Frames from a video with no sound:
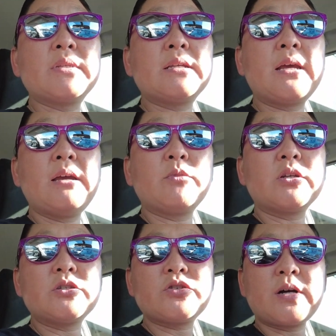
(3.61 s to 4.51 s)
Today I'm
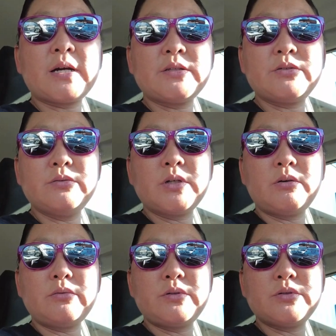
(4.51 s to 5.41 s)
going to try to
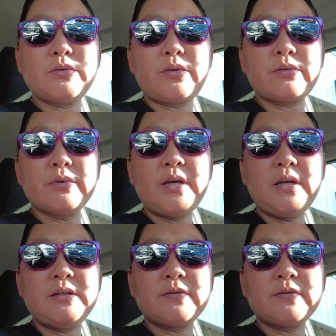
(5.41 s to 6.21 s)
go to 3